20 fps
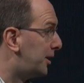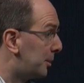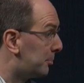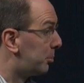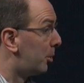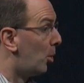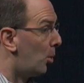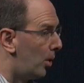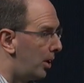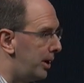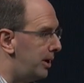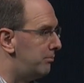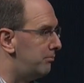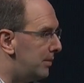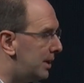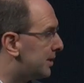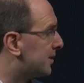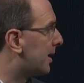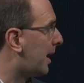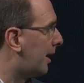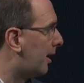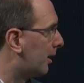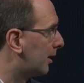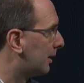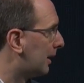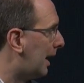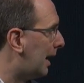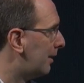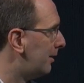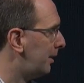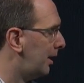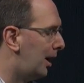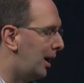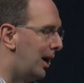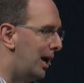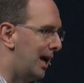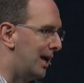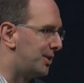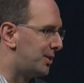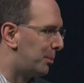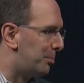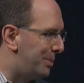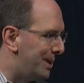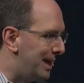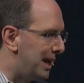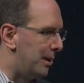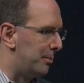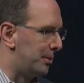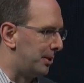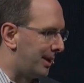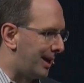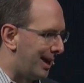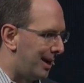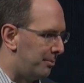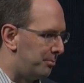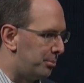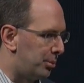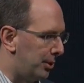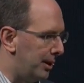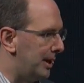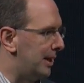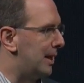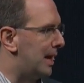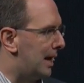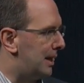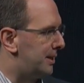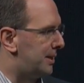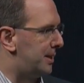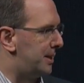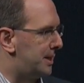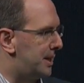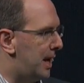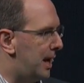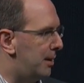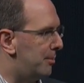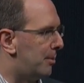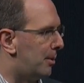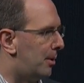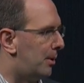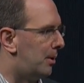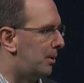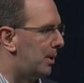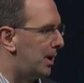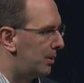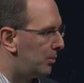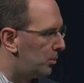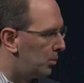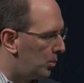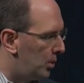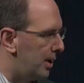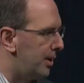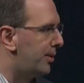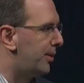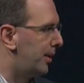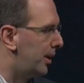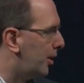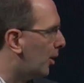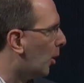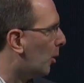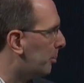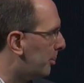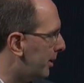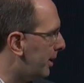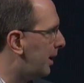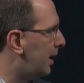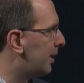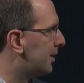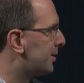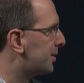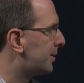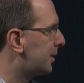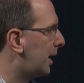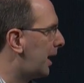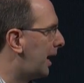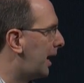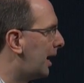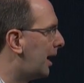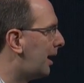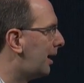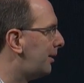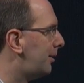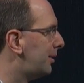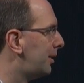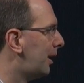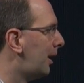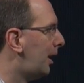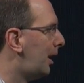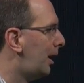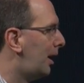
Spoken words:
deployed inside our cloud. And so being able to kind of bring that to the table with an openness and